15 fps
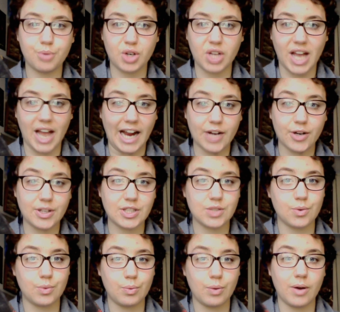pretty
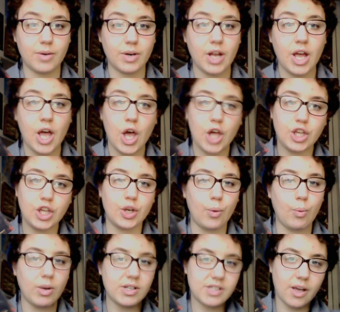accurate to what, you
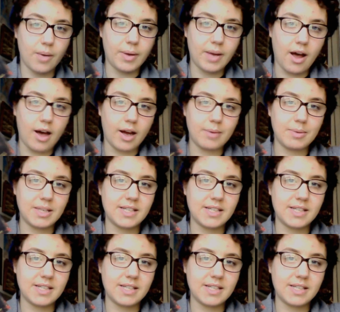know, what's going on.